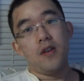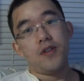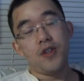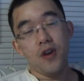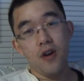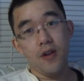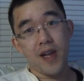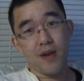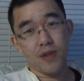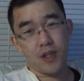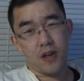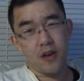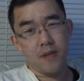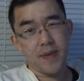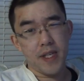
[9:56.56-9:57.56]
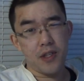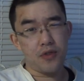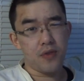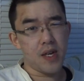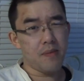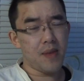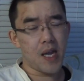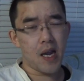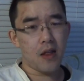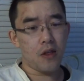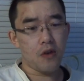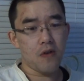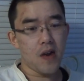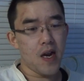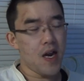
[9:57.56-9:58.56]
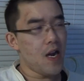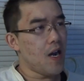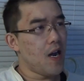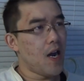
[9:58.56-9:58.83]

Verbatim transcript: So that was Kirby's Dream Land 3.